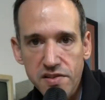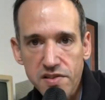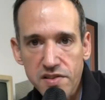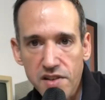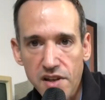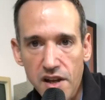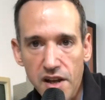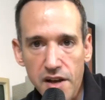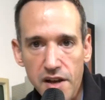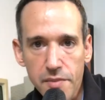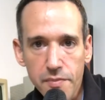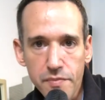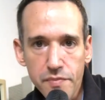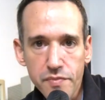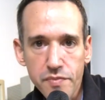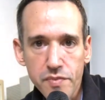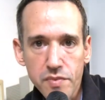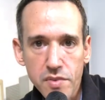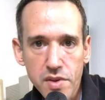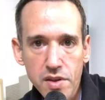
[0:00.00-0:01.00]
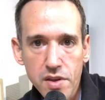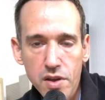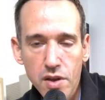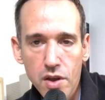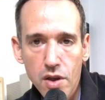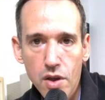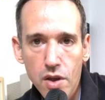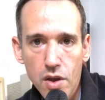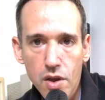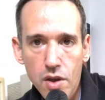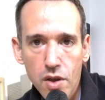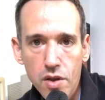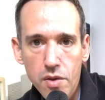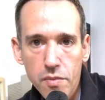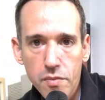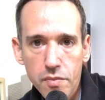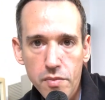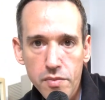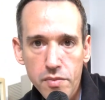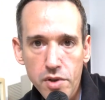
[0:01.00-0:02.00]
oh,
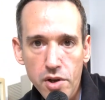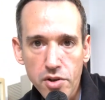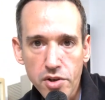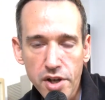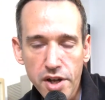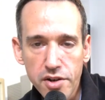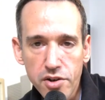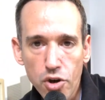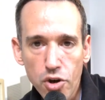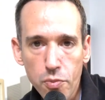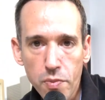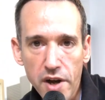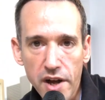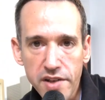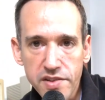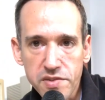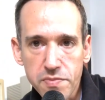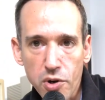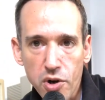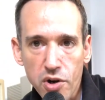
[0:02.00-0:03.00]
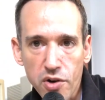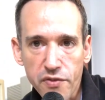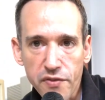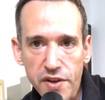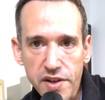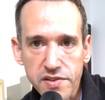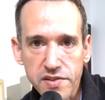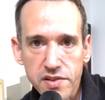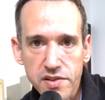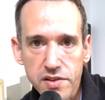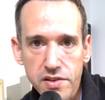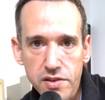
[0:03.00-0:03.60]
good, no buzz. Perfect.